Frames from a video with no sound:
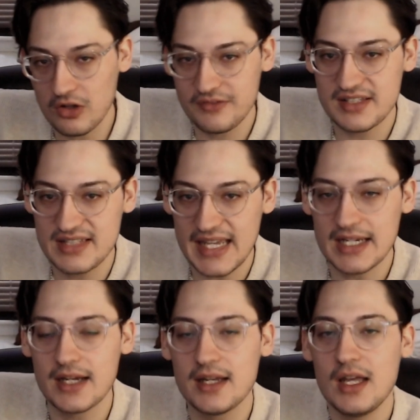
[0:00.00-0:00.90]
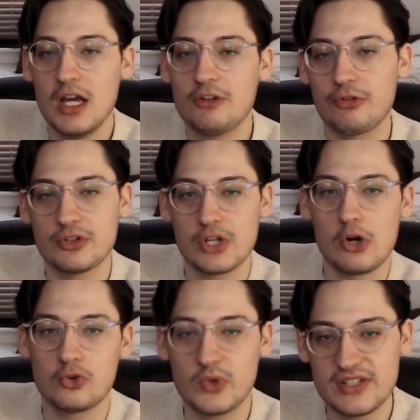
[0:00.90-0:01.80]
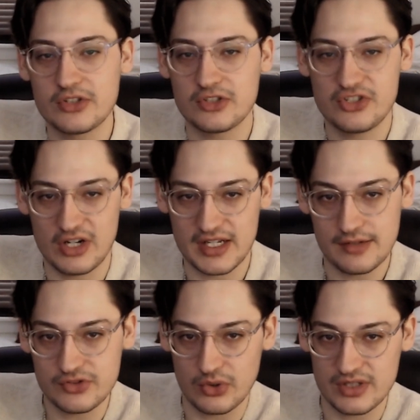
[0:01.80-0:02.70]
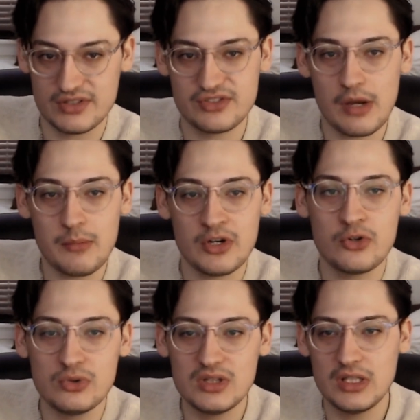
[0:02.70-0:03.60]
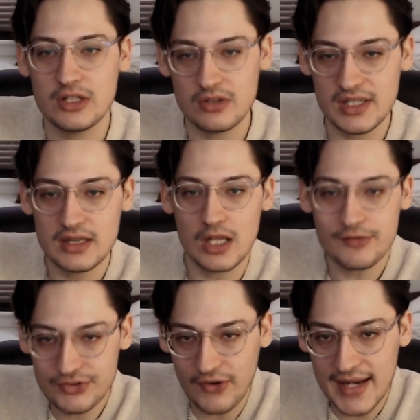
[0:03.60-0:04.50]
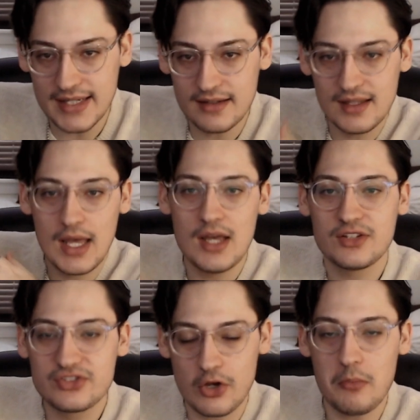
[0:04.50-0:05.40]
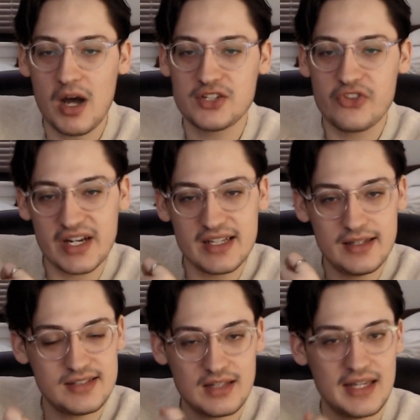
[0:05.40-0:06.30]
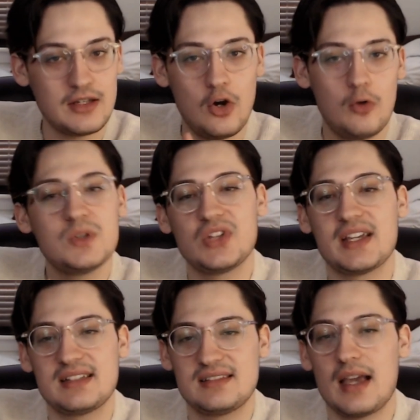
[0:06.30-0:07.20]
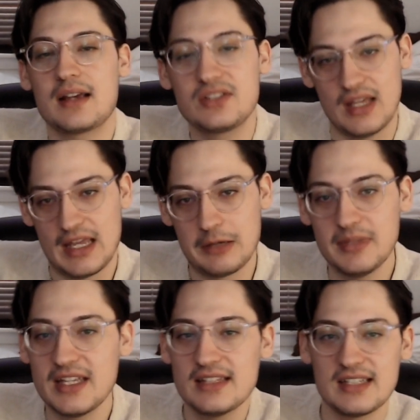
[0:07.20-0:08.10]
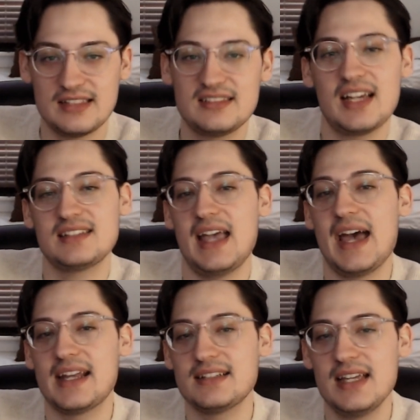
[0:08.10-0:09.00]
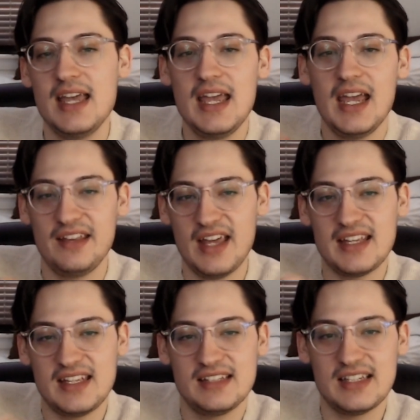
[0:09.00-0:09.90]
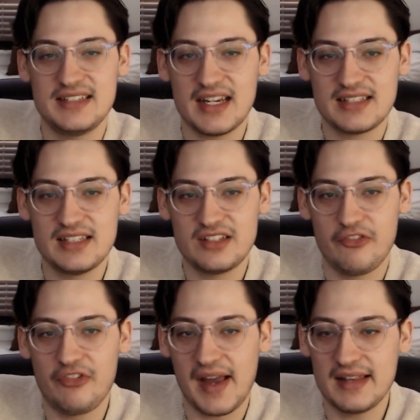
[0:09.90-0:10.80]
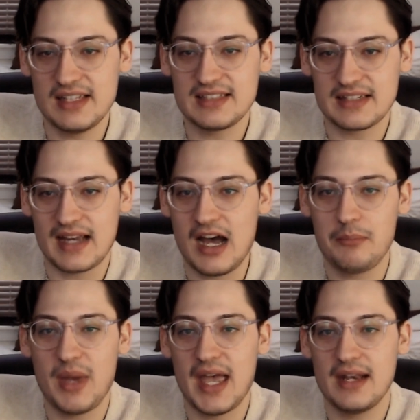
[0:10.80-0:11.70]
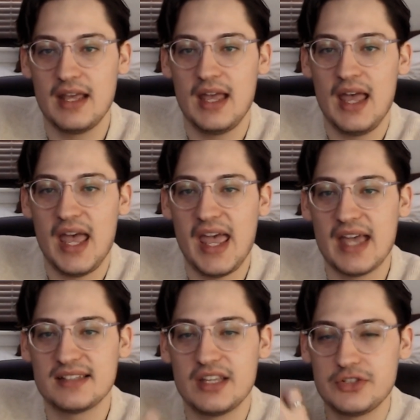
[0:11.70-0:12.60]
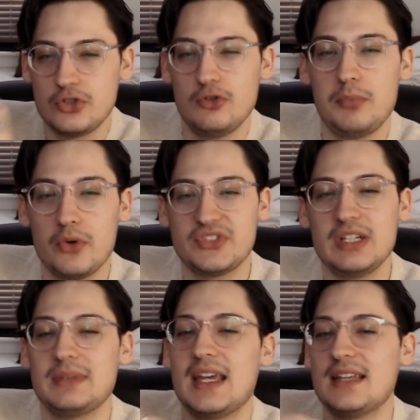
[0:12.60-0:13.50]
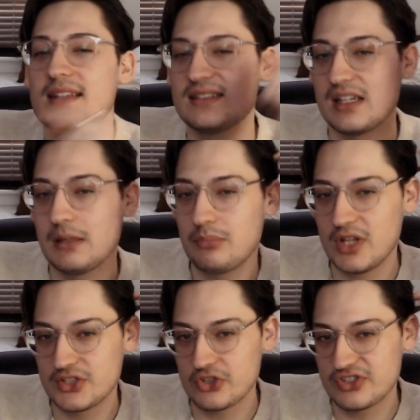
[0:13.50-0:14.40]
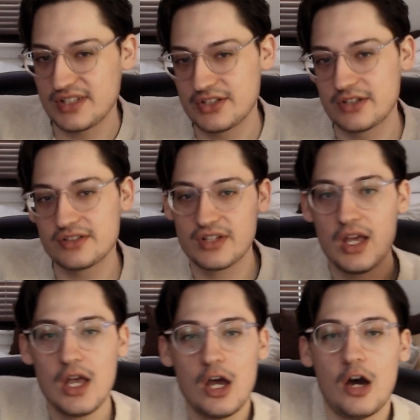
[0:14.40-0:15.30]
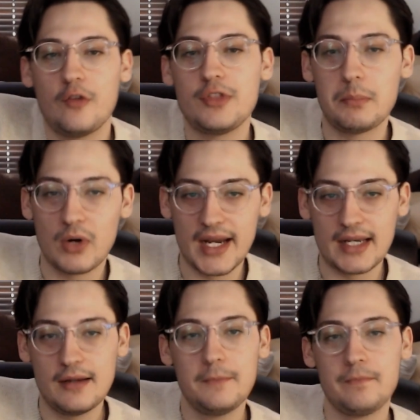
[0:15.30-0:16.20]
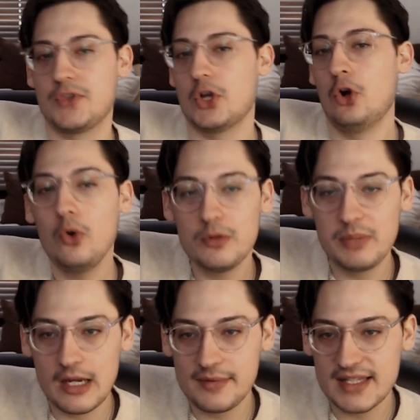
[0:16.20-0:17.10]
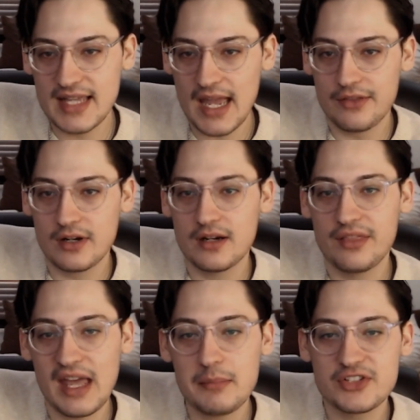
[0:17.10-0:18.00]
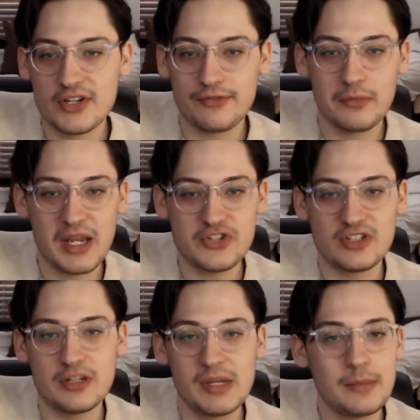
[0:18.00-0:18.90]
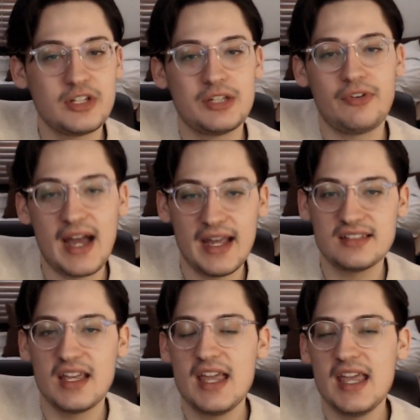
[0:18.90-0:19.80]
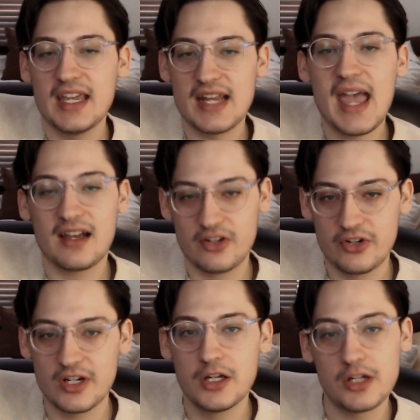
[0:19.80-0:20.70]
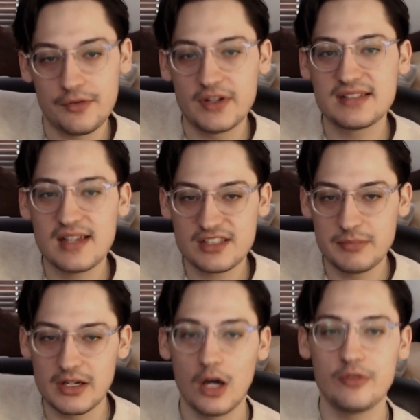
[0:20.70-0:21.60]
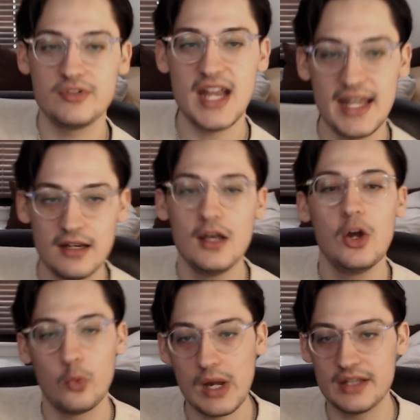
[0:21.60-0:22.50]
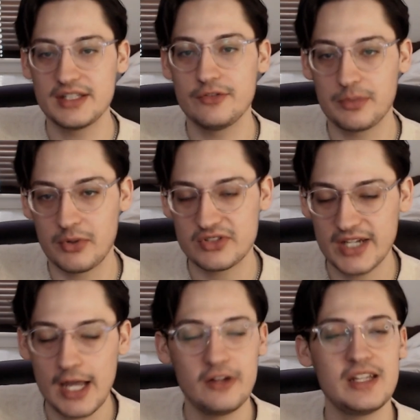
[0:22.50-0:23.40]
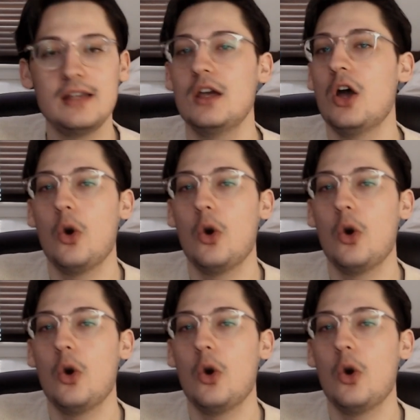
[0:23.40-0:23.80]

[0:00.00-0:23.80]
of this data for his own research study of sorts. Someone who literally loves fighting so much that it is like almost like sex to him. He is a sex addict and that he is addicted to violence and combat as the two both seem to hit the same pleasure centers of the brain who would be able to gather that much information to be able to devise an accurate enough assessment of Nen relative to personality?